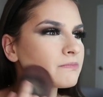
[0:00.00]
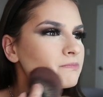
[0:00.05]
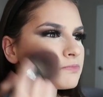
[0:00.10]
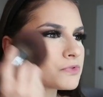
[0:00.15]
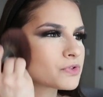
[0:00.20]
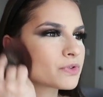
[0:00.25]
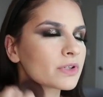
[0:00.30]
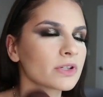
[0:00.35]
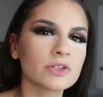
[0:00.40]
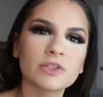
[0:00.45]

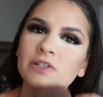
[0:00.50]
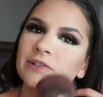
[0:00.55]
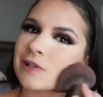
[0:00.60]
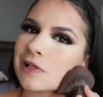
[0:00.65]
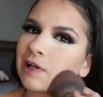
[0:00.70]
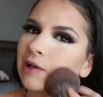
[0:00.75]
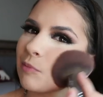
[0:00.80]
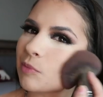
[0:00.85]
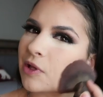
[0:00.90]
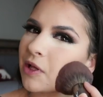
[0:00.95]
and sort of just
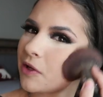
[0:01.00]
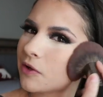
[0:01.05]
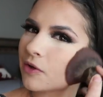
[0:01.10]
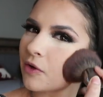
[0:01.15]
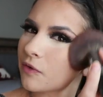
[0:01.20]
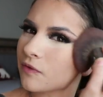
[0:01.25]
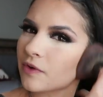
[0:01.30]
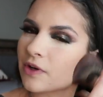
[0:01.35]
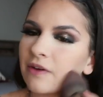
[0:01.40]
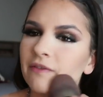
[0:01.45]
like blend
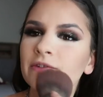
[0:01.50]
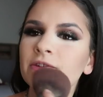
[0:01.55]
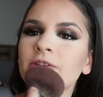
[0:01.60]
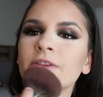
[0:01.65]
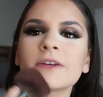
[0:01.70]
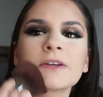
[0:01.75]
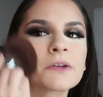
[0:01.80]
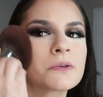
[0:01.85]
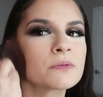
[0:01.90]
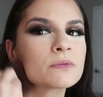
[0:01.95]
over
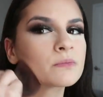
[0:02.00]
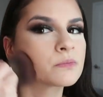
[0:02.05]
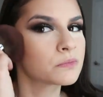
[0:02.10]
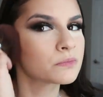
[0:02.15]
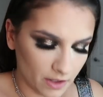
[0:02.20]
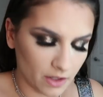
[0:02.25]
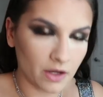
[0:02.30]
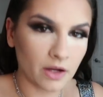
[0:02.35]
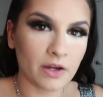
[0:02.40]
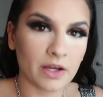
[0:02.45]
everything.
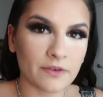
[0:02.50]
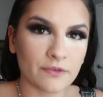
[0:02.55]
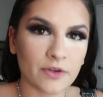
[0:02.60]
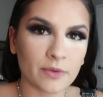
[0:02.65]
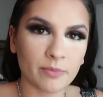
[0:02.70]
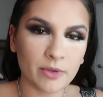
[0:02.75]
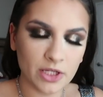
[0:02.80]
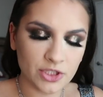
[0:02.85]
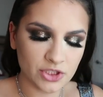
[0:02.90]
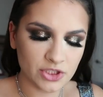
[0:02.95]
All right,
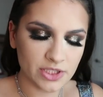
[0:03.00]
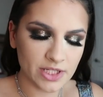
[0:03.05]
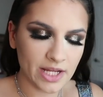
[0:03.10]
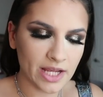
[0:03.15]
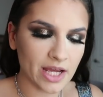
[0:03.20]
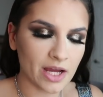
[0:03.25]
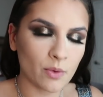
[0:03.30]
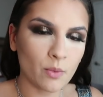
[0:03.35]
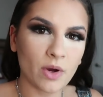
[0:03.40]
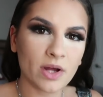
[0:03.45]
for blush
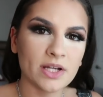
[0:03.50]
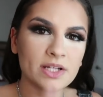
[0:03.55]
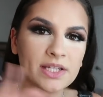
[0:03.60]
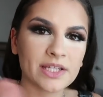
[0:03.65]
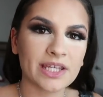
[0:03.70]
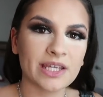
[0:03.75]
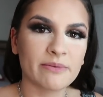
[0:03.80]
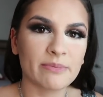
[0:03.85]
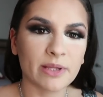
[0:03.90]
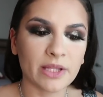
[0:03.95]
today, I wanted
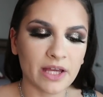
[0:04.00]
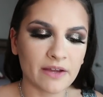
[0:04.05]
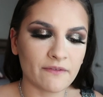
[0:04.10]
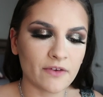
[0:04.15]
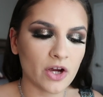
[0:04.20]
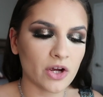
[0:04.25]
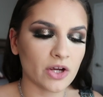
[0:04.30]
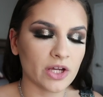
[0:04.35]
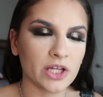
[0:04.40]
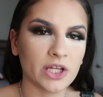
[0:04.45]
to keep it like
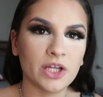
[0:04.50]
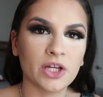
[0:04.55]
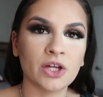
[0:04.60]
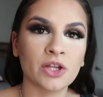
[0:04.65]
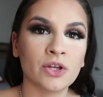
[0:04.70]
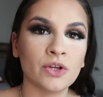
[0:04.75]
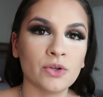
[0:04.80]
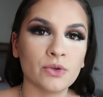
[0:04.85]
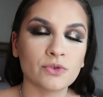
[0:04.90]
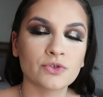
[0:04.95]

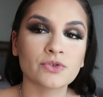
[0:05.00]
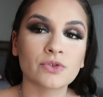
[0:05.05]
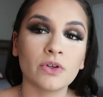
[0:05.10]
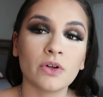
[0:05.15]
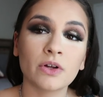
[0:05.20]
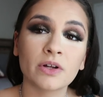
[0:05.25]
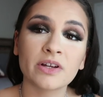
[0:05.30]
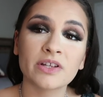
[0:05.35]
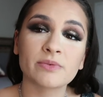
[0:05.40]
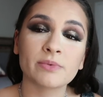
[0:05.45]
very
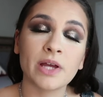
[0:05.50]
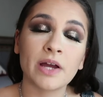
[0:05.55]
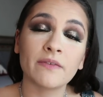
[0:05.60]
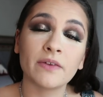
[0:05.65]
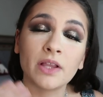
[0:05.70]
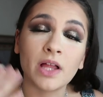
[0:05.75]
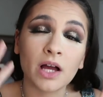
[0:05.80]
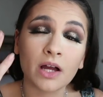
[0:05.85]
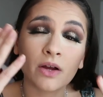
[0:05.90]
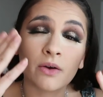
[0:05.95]
neutral because we have
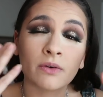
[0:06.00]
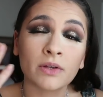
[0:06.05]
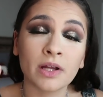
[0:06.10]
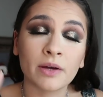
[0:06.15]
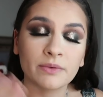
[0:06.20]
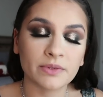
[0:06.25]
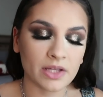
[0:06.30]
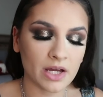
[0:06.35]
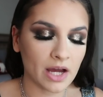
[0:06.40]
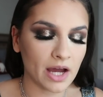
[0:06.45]
a lot going
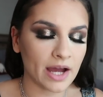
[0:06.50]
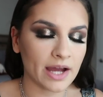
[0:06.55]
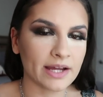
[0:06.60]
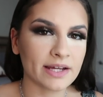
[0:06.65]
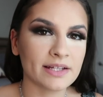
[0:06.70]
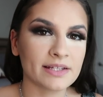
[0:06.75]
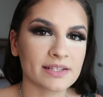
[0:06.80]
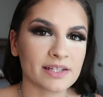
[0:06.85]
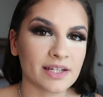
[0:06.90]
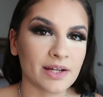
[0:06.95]
on with the
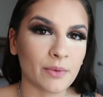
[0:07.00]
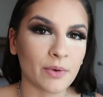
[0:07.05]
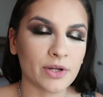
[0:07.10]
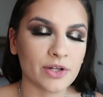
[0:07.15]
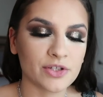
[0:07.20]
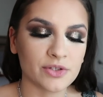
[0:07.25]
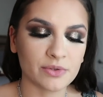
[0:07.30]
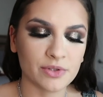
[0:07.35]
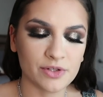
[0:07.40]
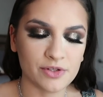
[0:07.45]
eyes, and I want
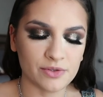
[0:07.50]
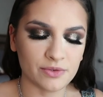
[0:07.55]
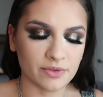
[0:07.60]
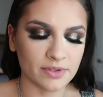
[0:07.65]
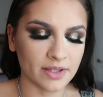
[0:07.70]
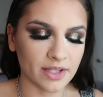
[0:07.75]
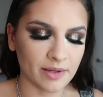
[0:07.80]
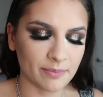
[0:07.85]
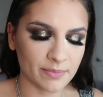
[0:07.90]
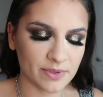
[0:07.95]
to do a
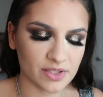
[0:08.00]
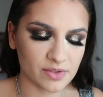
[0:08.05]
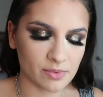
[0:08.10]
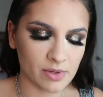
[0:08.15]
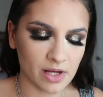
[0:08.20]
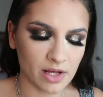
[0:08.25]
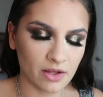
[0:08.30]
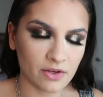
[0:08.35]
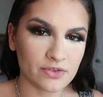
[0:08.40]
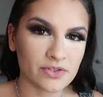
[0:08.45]
nude lip as
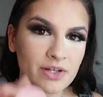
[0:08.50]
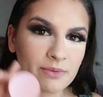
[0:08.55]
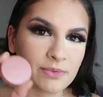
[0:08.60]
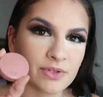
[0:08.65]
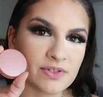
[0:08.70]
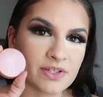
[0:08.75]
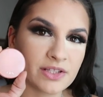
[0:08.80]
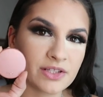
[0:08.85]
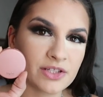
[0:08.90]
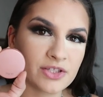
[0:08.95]
well. So I'm
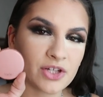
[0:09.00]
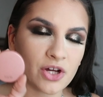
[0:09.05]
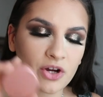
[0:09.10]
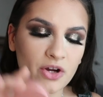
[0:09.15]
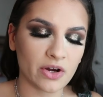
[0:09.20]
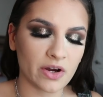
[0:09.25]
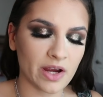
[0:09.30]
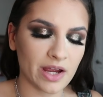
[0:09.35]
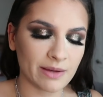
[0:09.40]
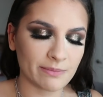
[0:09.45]
using the
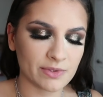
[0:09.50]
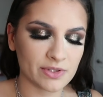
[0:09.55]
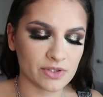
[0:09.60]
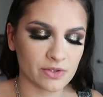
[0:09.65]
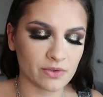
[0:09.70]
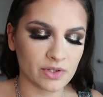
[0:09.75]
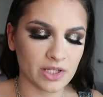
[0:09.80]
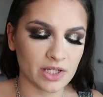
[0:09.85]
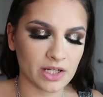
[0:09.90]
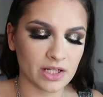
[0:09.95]
Tarte
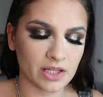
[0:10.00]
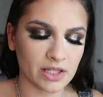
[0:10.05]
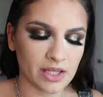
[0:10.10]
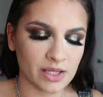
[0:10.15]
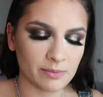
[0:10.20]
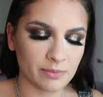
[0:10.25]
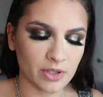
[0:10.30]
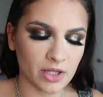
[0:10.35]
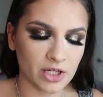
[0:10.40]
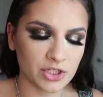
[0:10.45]
Amazonian
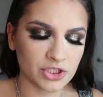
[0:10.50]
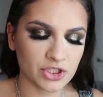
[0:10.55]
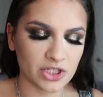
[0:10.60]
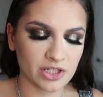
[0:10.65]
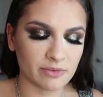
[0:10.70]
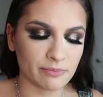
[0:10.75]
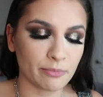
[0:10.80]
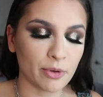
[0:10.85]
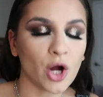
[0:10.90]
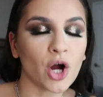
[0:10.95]
Clay Blush
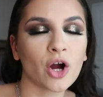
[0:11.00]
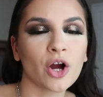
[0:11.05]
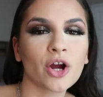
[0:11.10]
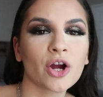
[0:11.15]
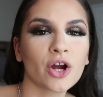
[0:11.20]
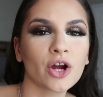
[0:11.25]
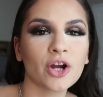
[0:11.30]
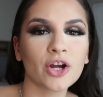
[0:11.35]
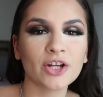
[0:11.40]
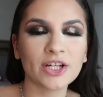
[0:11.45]
in
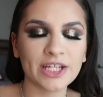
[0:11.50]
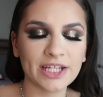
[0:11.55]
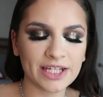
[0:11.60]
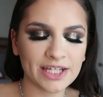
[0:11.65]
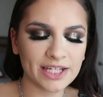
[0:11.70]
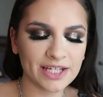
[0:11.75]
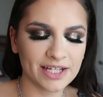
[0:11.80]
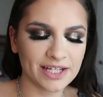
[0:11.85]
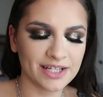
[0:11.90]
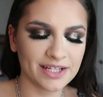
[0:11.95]

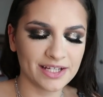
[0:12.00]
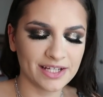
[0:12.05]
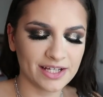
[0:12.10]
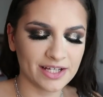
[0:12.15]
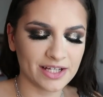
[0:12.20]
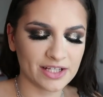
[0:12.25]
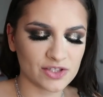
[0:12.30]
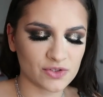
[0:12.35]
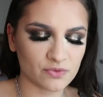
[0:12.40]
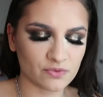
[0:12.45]
Party.
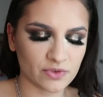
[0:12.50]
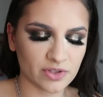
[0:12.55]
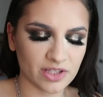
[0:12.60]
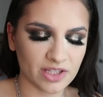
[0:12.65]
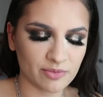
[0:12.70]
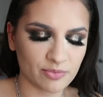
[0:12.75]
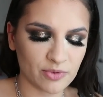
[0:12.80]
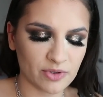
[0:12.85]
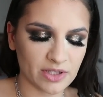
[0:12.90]
It's a really